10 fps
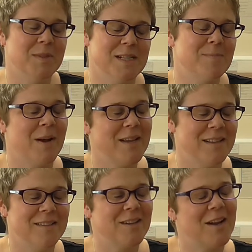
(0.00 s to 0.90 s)

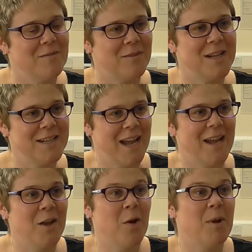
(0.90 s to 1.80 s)
despite these kind of like
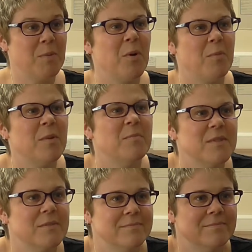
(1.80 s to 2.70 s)
getting going
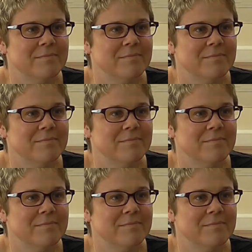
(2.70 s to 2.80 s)
problems.